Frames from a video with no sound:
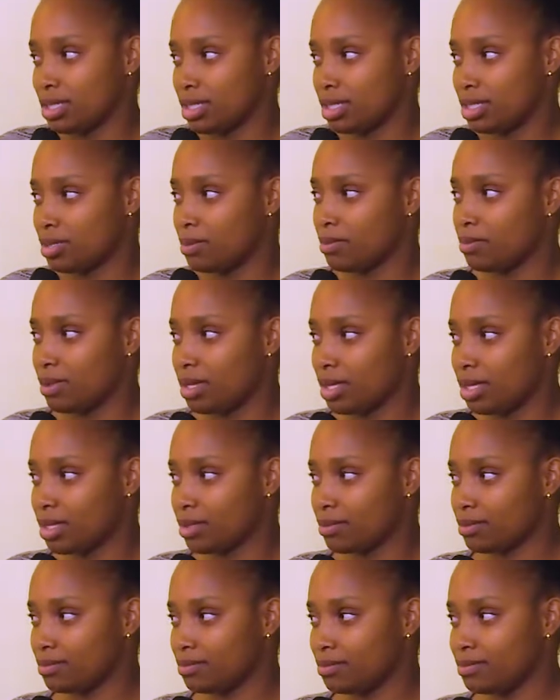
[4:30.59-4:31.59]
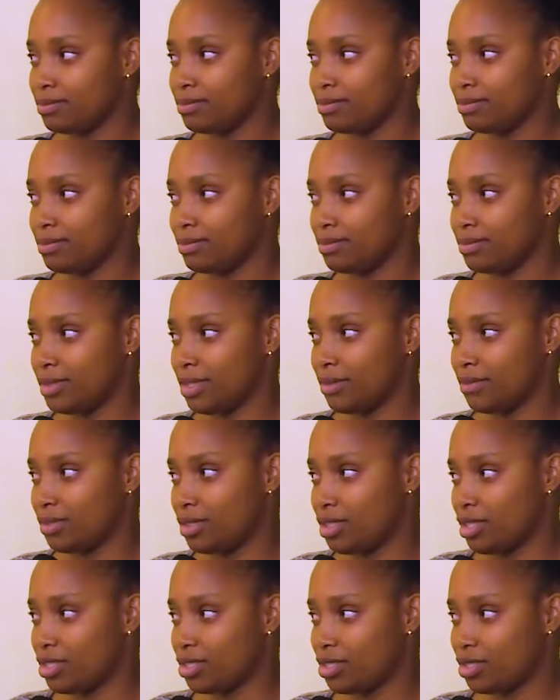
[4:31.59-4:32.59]
a simpler
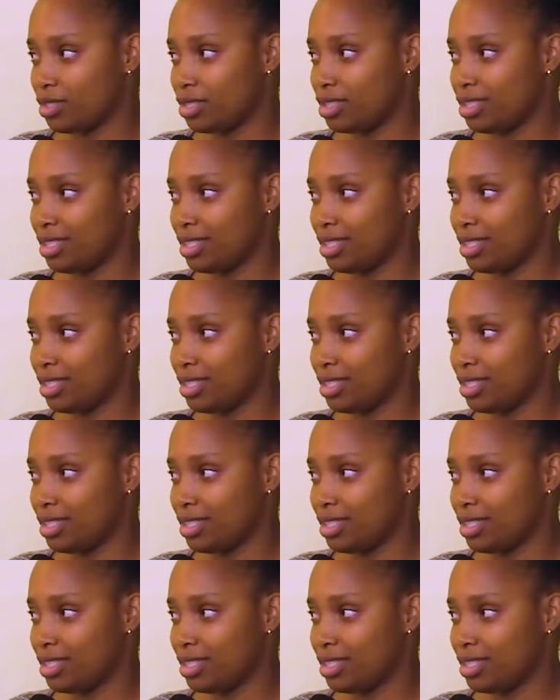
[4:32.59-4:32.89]
definition.